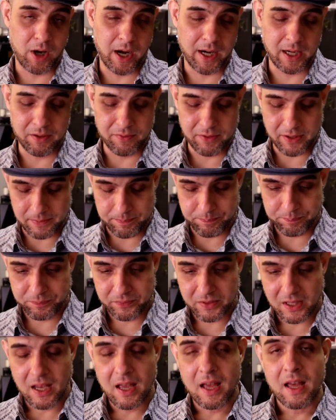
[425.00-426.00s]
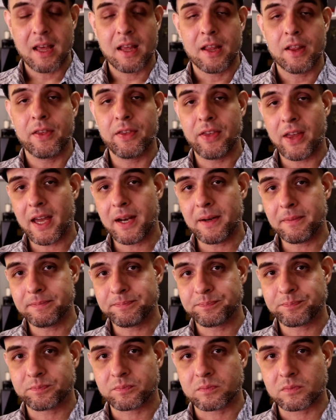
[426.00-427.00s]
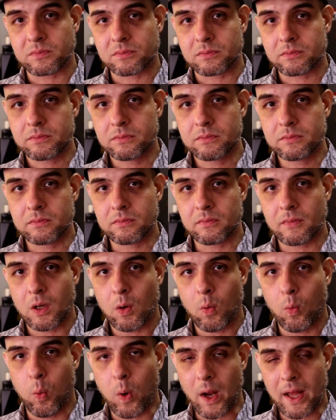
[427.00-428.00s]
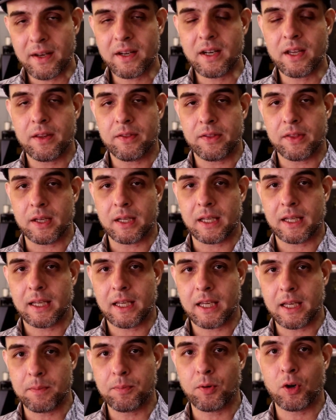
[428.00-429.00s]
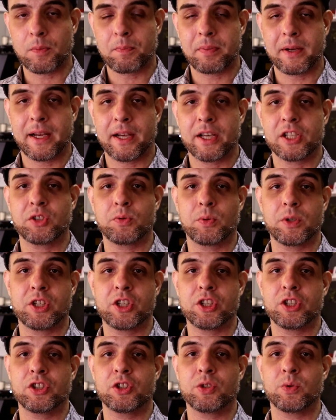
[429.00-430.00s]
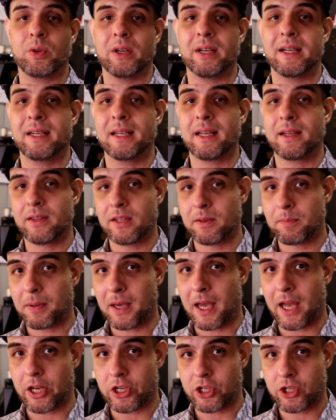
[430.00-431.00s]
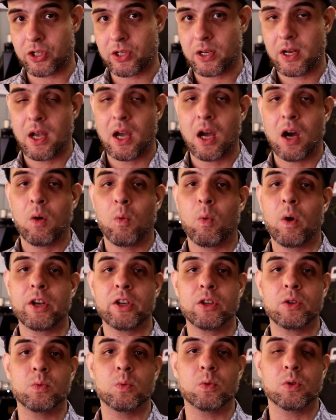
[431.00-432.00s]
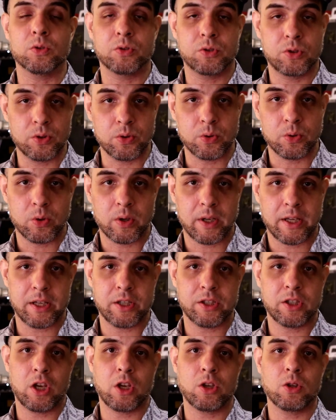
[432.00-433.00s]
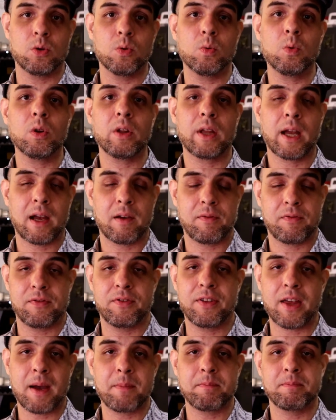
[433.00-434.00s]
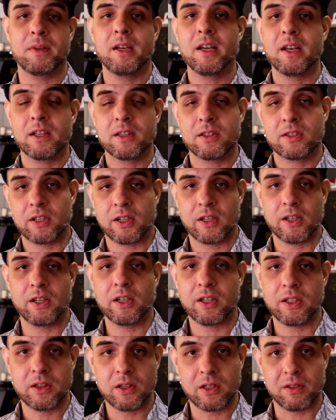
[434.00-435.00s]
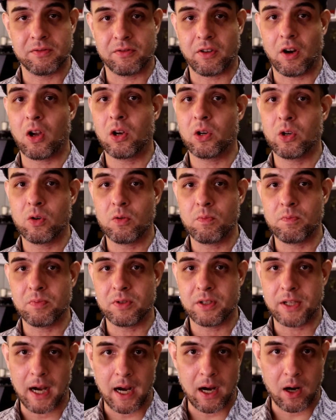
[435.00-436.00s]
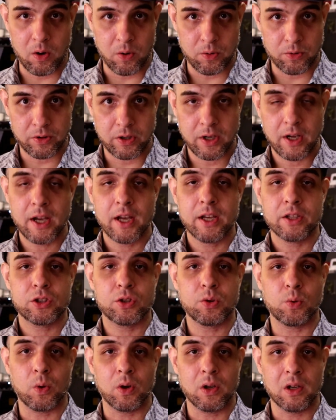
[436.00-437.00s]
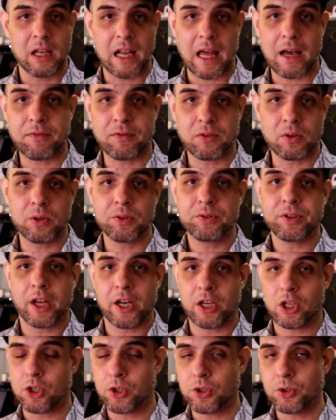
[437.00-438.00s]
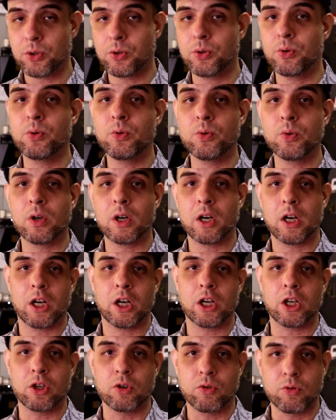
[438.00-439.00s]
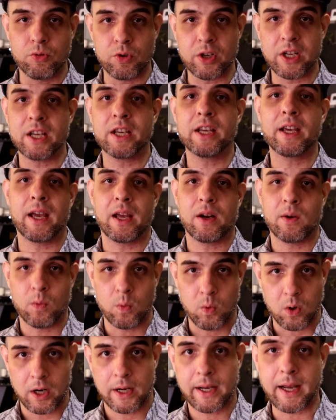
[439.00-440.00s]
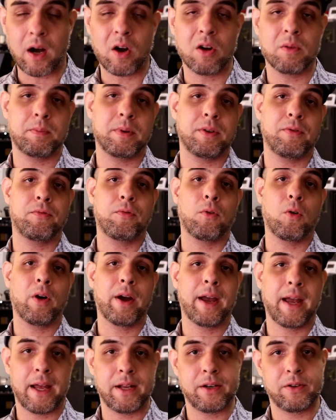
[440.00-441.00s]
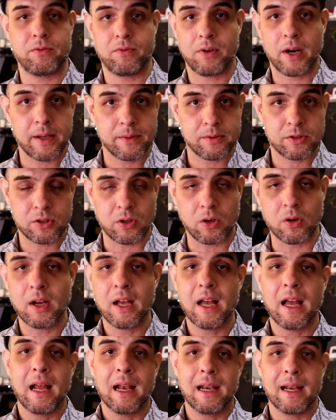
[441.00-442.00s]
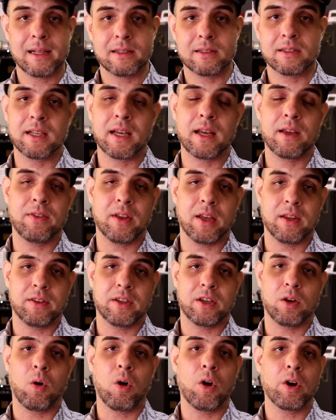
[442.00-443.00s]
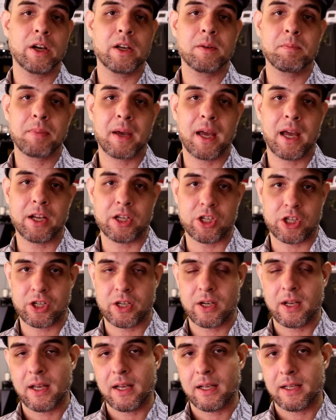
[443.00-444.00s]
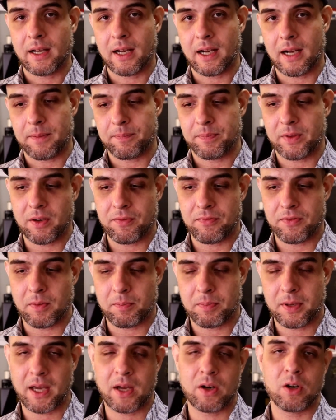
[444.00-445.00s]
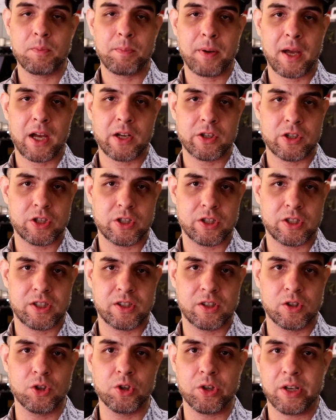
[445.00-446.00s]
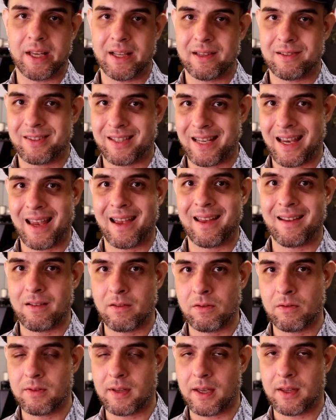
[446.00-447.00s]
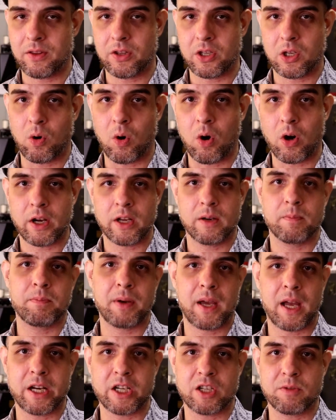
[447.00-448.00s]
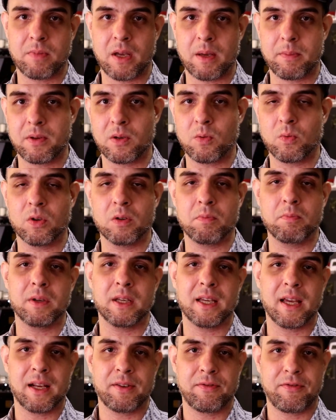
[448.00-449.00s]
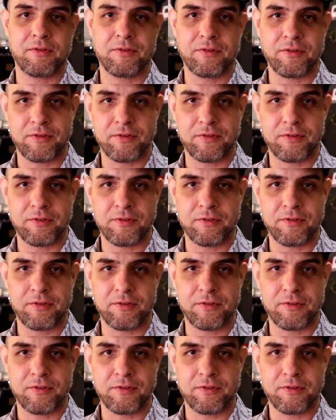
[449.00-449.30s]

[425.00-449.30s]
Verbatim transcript: track of it. Then when the keyboard player switches to another patch, what you will do is you will have them turn the volume down to a level that you agree and work out beforehand, right? So let's say that the organ patch, if the piano patch is good at 10, then the organ patch maybe would be at,